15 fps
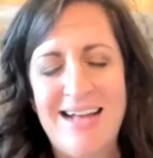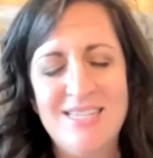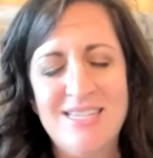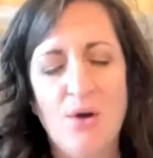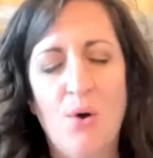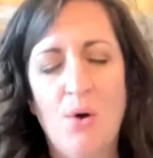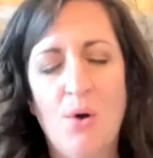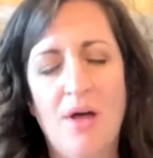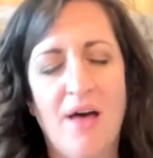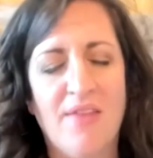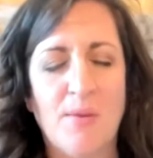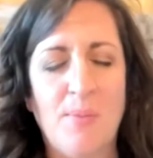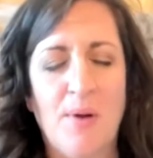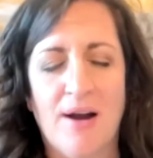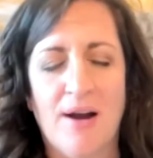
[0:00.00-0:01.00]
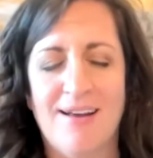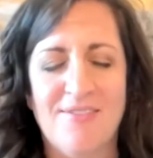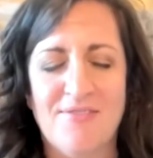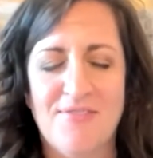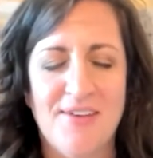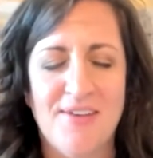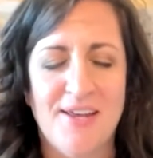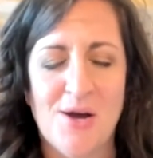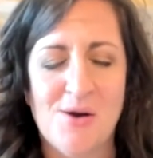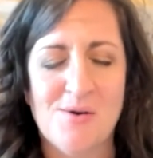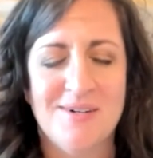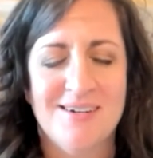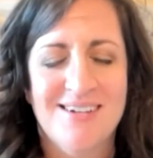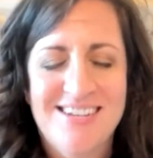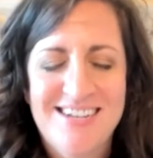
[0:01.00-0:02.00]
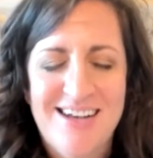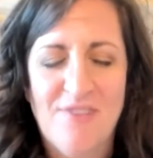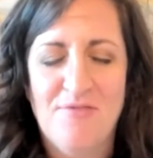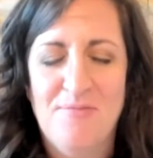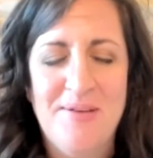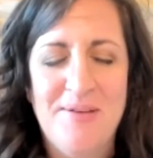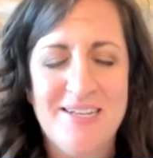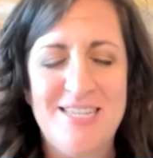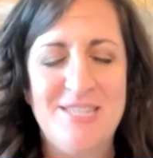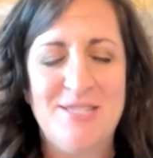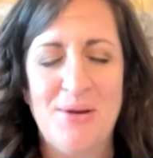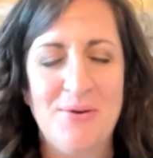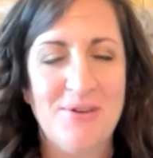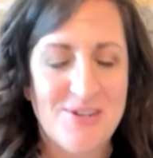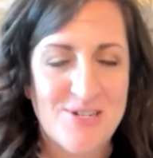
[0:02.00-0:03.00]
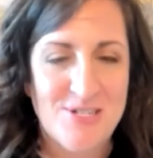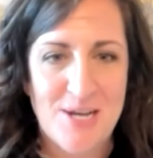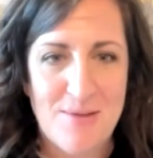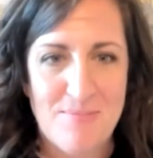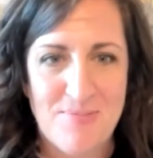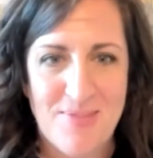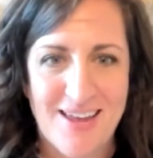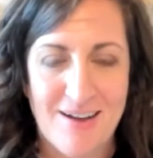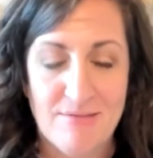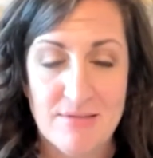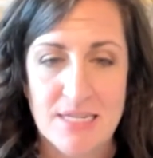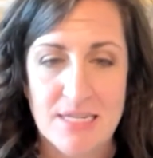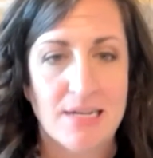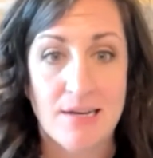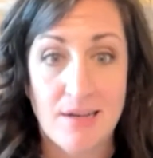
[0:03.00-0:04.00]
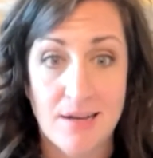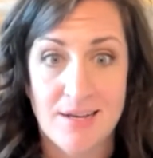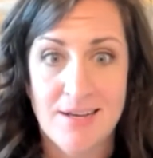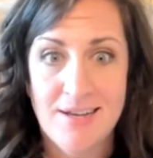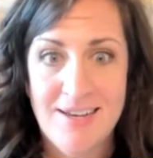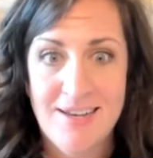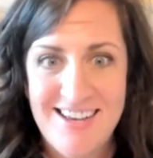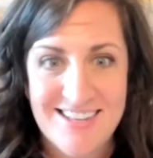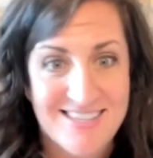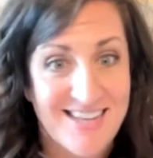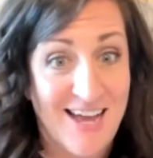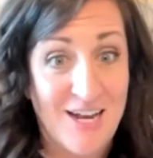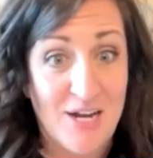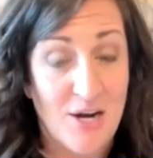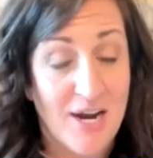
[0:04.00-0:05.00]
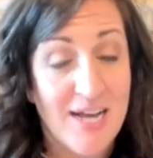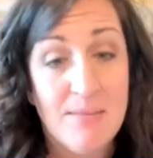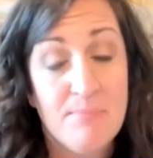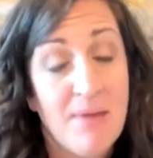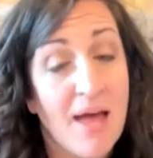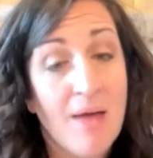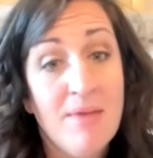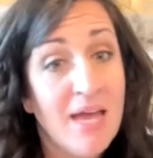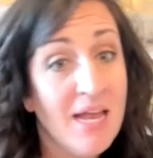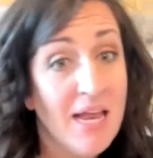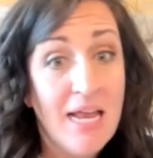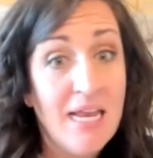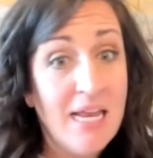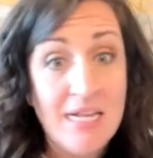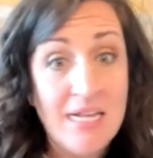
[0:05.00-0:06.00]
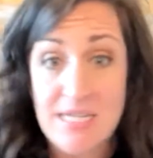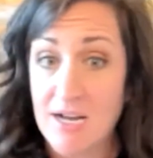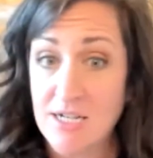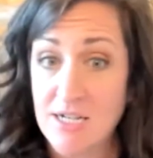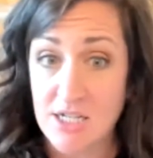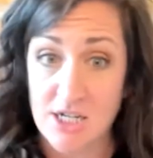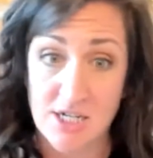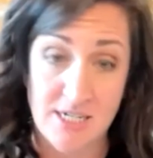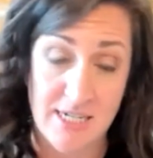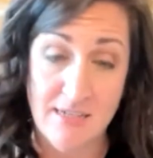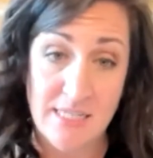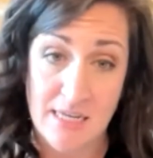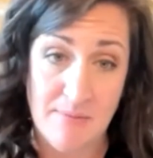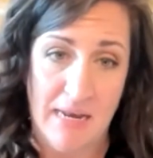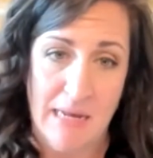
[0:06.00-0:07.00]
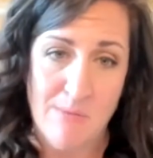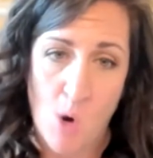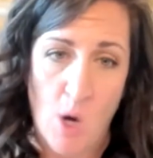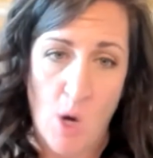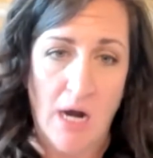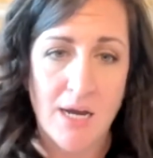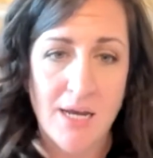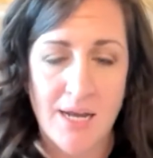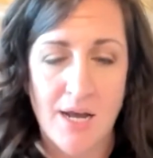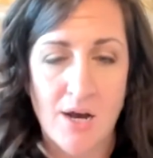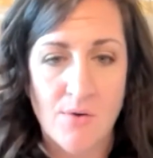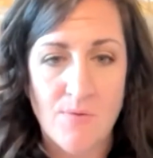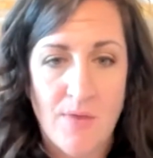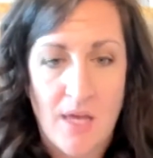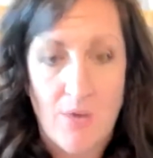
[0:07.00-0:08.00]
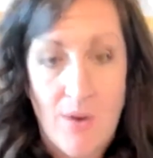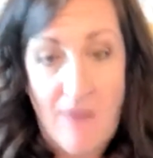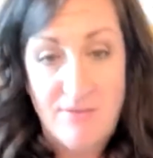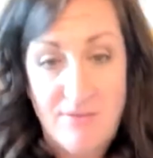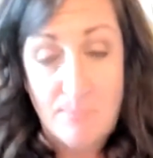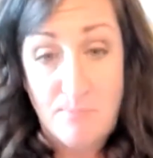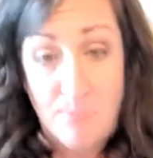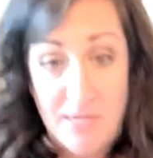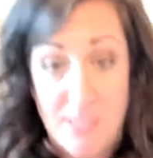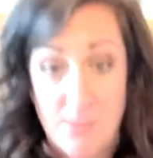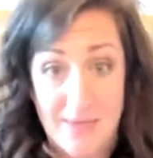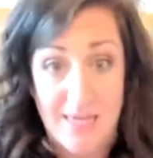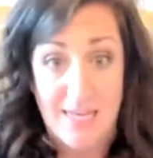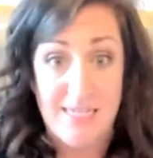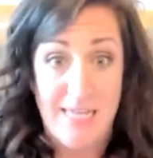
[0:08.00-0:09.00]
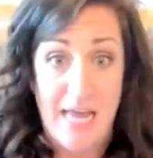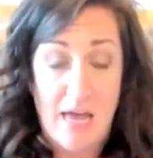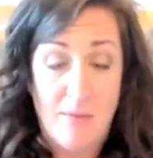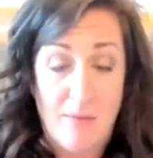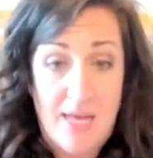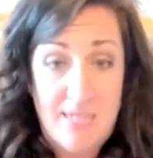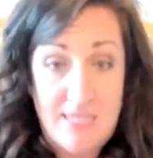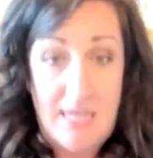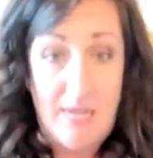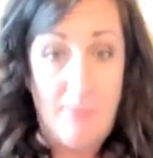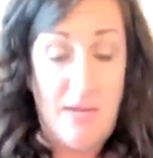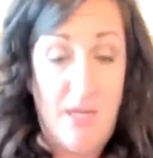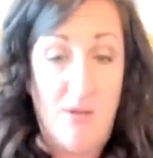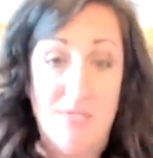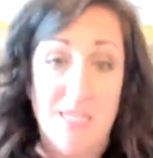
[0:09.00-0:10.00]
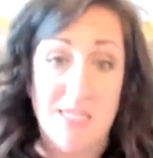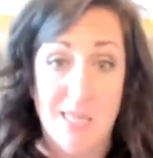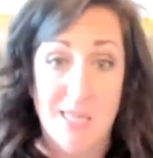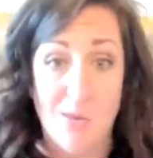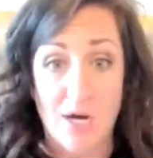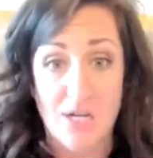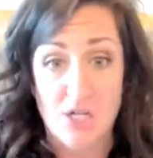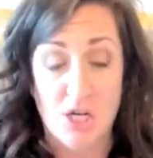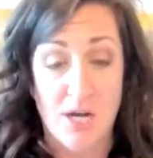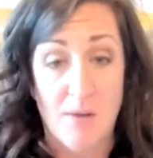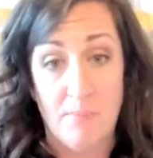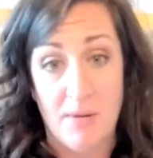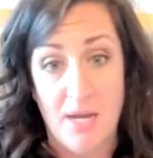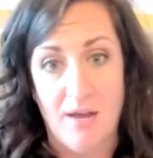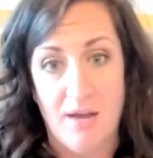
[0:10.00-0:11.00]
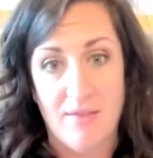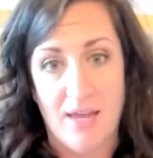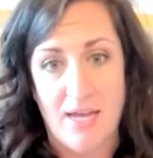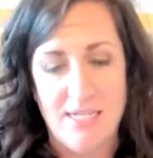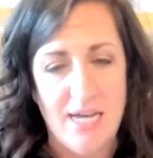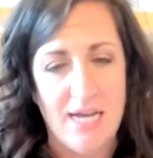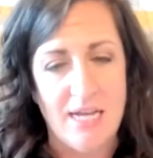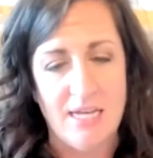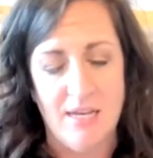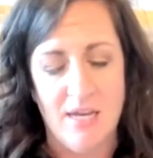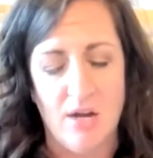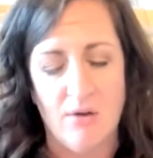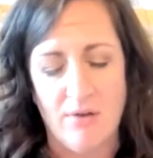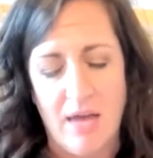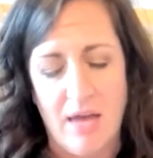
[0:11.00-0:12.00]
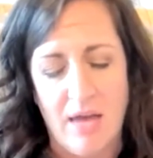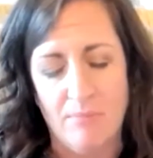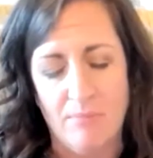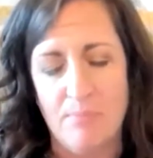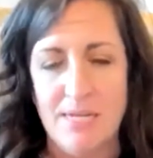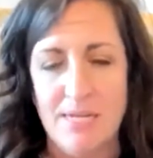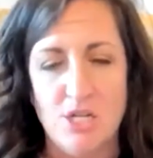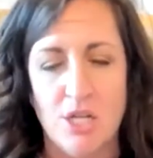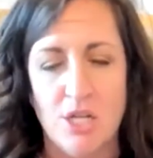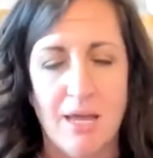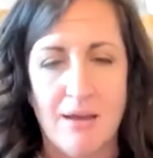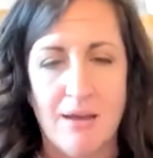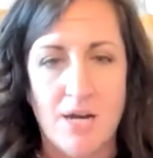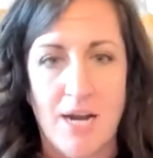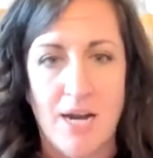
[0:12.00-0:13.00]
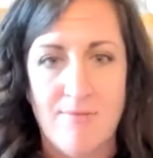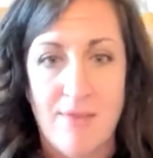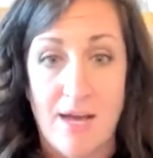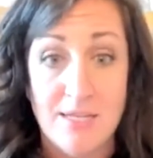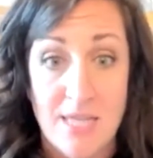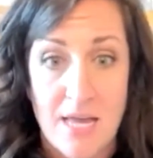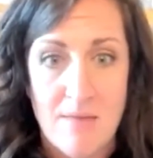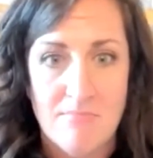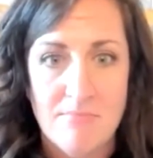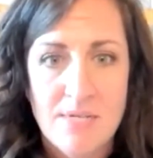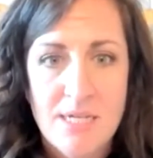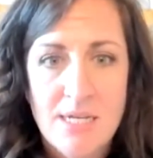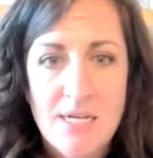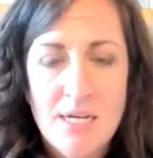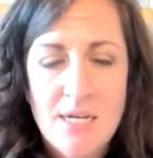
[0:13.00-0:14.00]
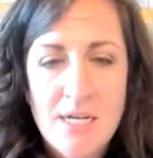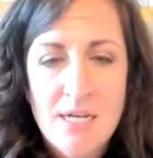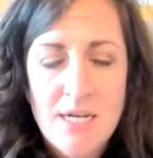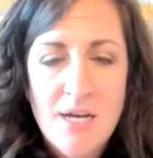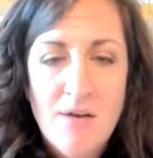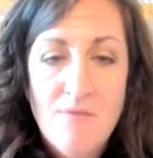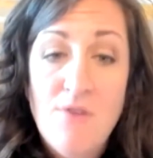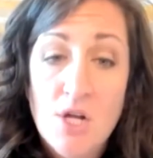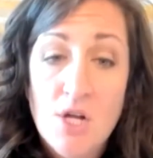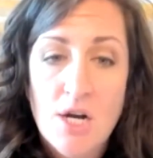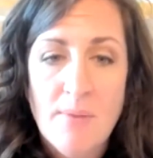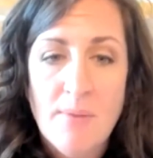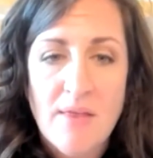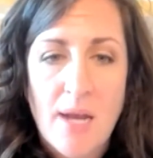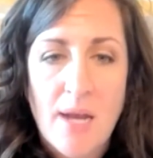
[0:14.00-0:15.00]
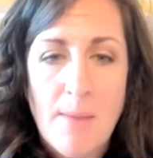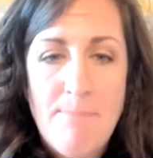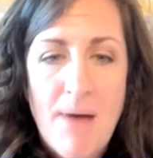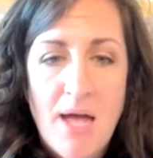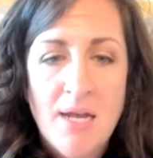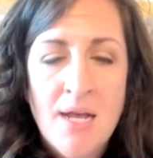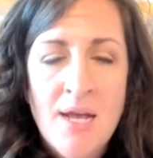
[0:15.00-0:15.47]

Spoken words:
a whole other part of, business ownership that I was like, kind of crazy. But I mean, it's not just your sales team anymore, that you have to police what they say, because anybody who says they work at your company on LinkedIn, can potentially create that same vulnerability. But,